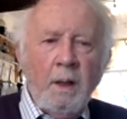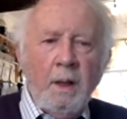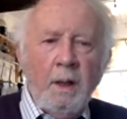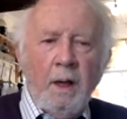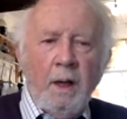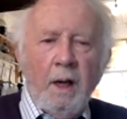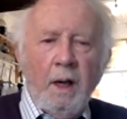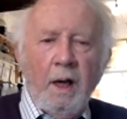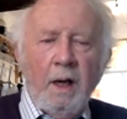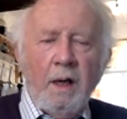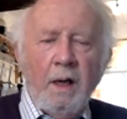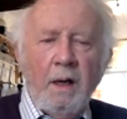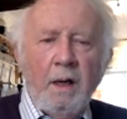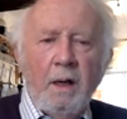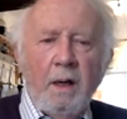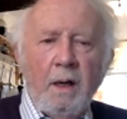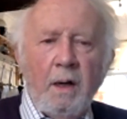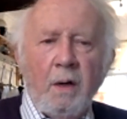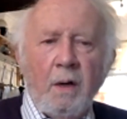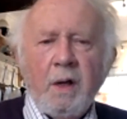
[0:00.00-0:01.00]

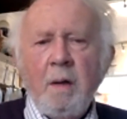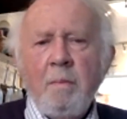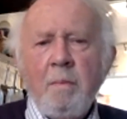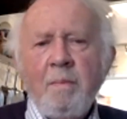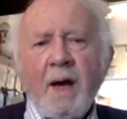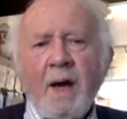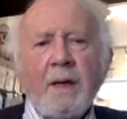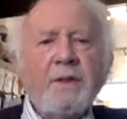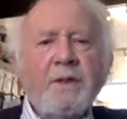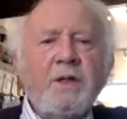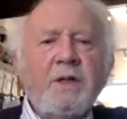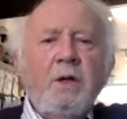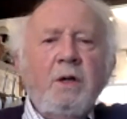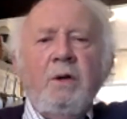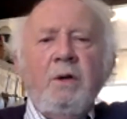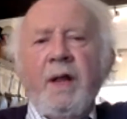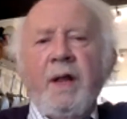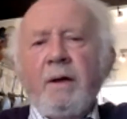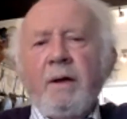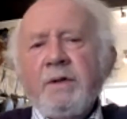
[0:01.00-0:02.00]
Looking back
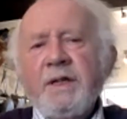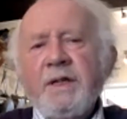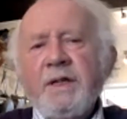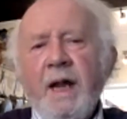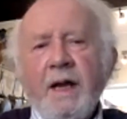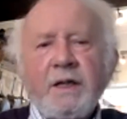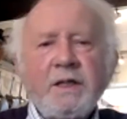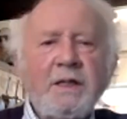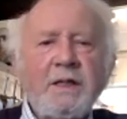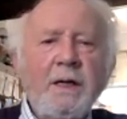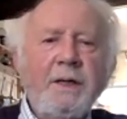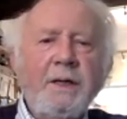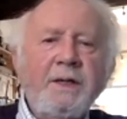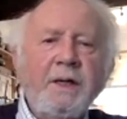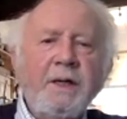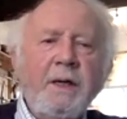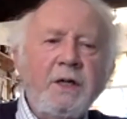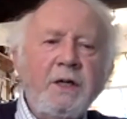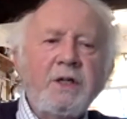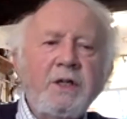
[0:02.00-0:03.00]
too, there was an excellent
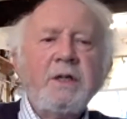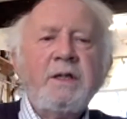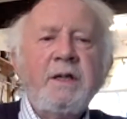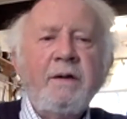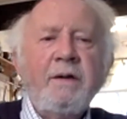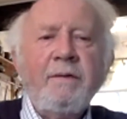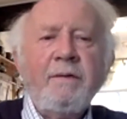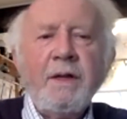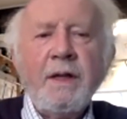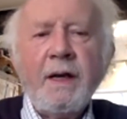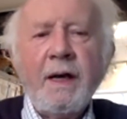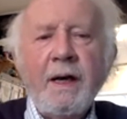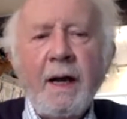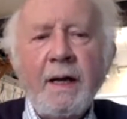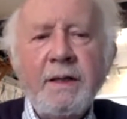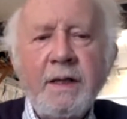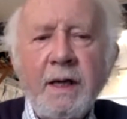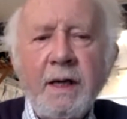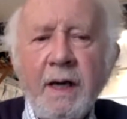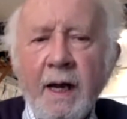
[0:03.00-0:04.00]
initiative in the
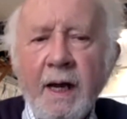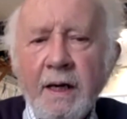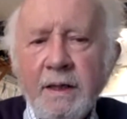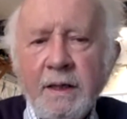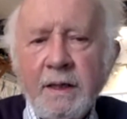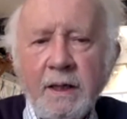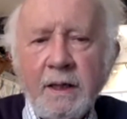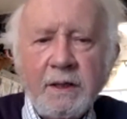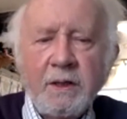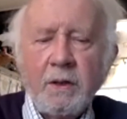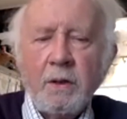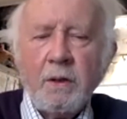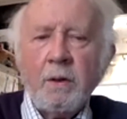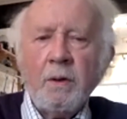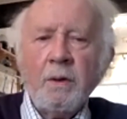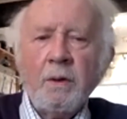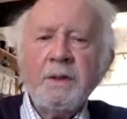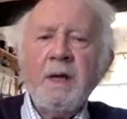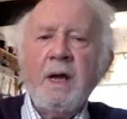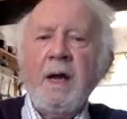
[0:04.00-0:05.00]
1980s
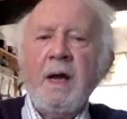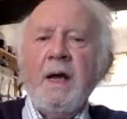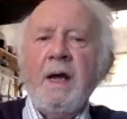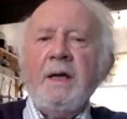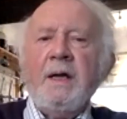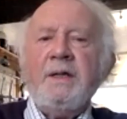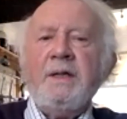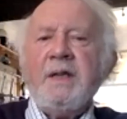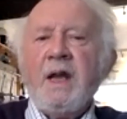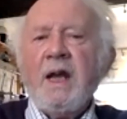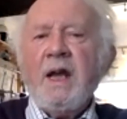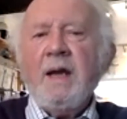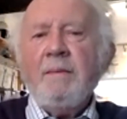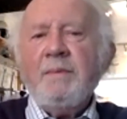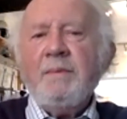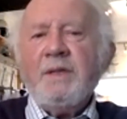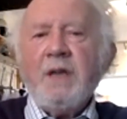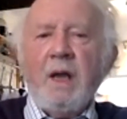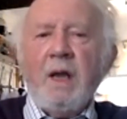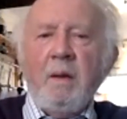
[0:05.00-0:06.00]
called
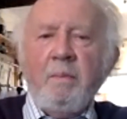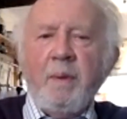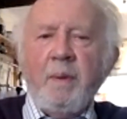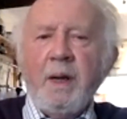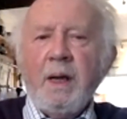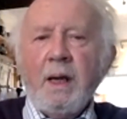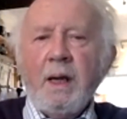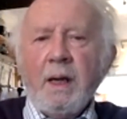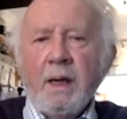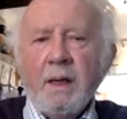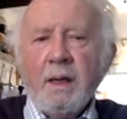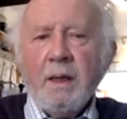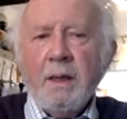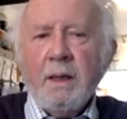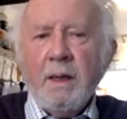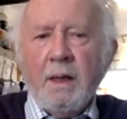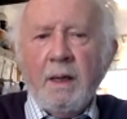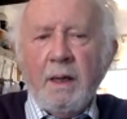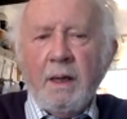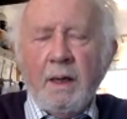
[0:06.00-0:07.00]
DMTP,
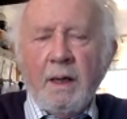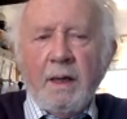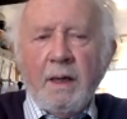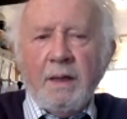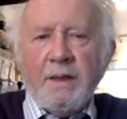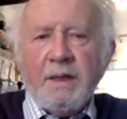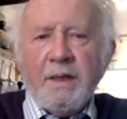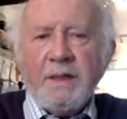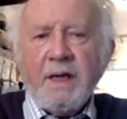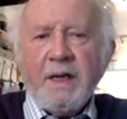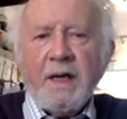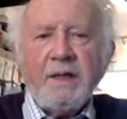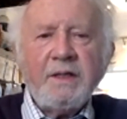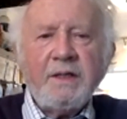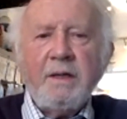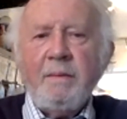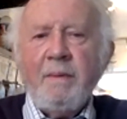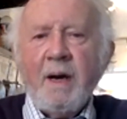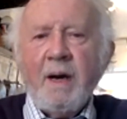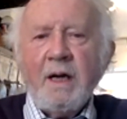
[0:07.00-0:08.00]

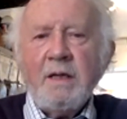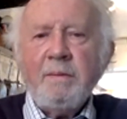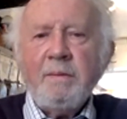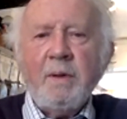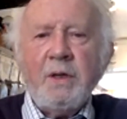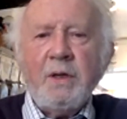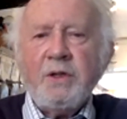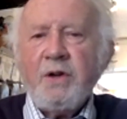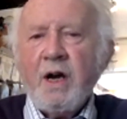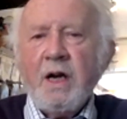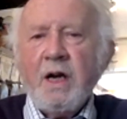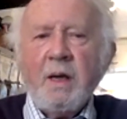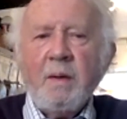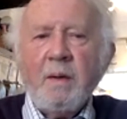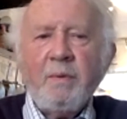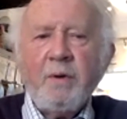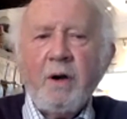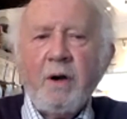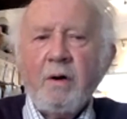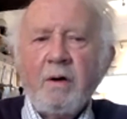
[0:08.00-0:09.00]
Disaster Management
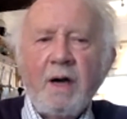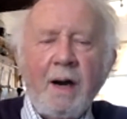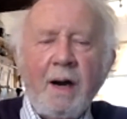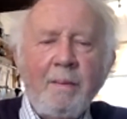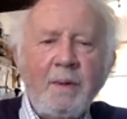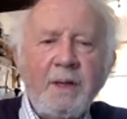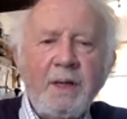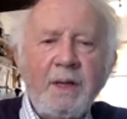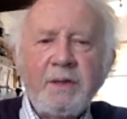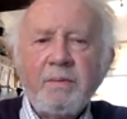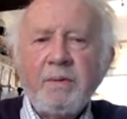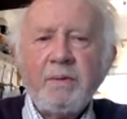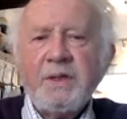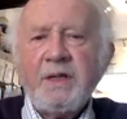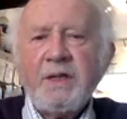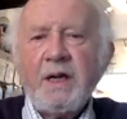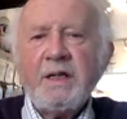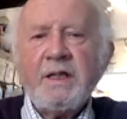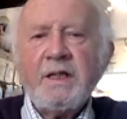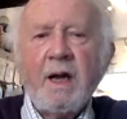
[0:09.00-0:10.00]
Training Program. And this was
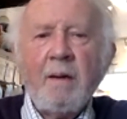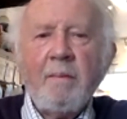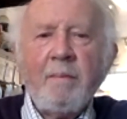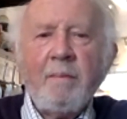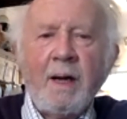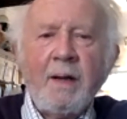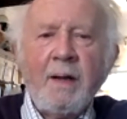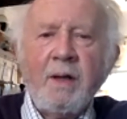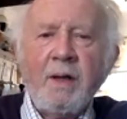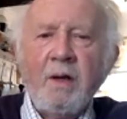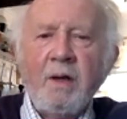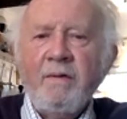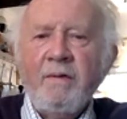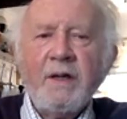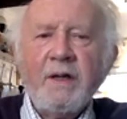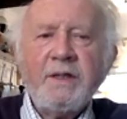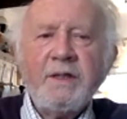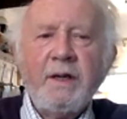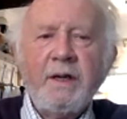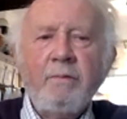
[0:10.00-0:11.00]
set up by the
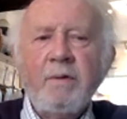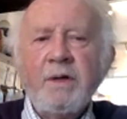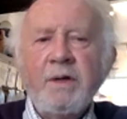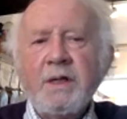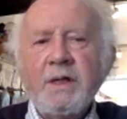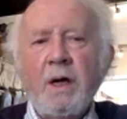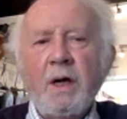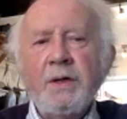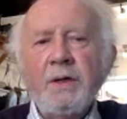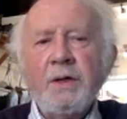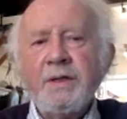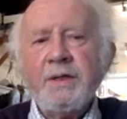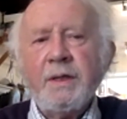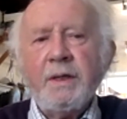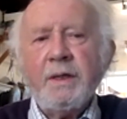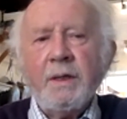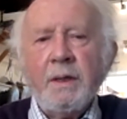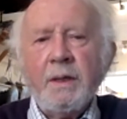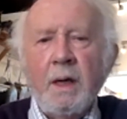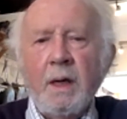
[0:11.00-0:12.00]
University of
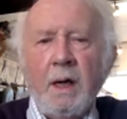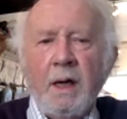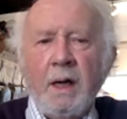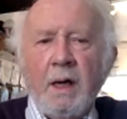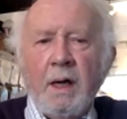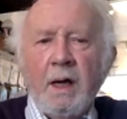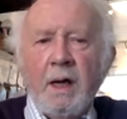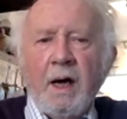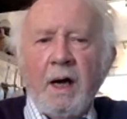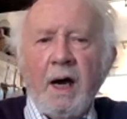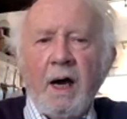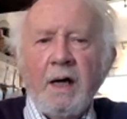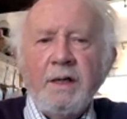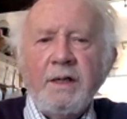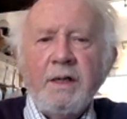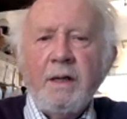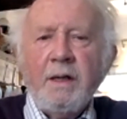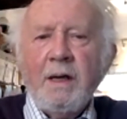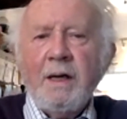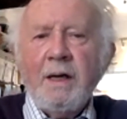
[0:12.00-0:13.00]
Wisconsin
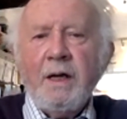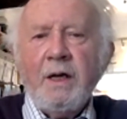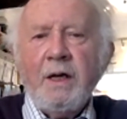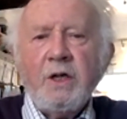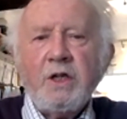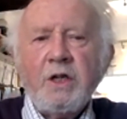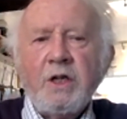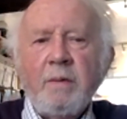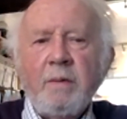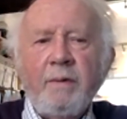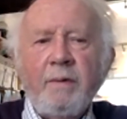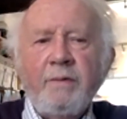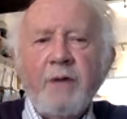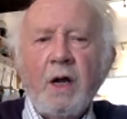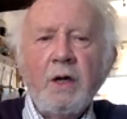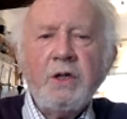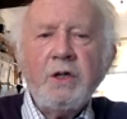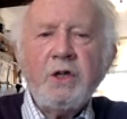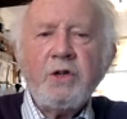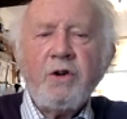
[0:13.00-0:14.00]
under the leadership of
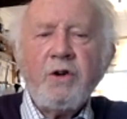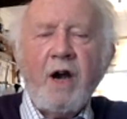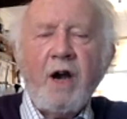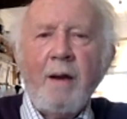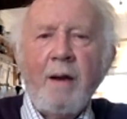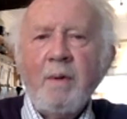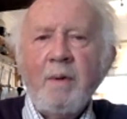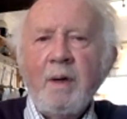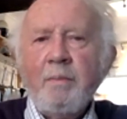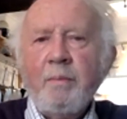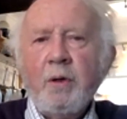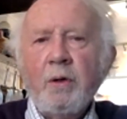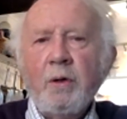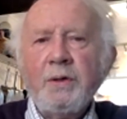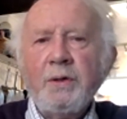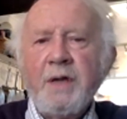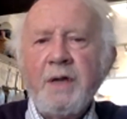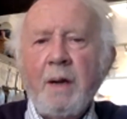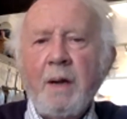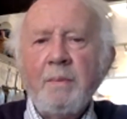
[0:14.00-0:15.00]
Don Schramm and
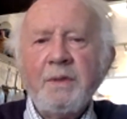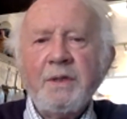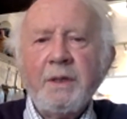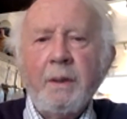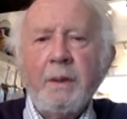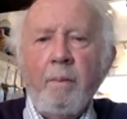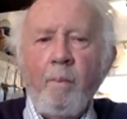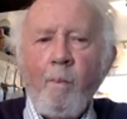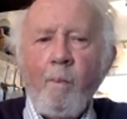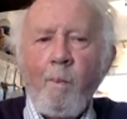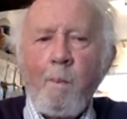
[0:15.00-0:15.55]
Paul Thompson.